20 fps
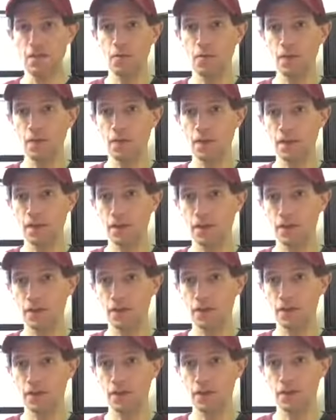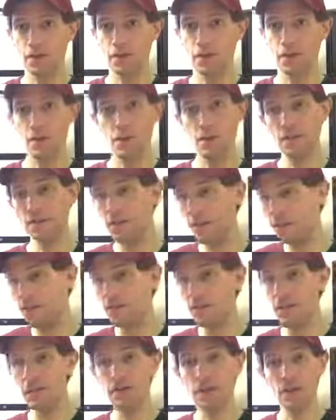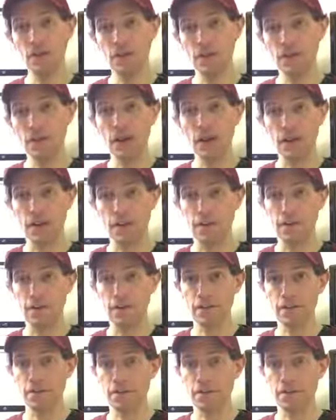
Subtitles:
Even if you're retired,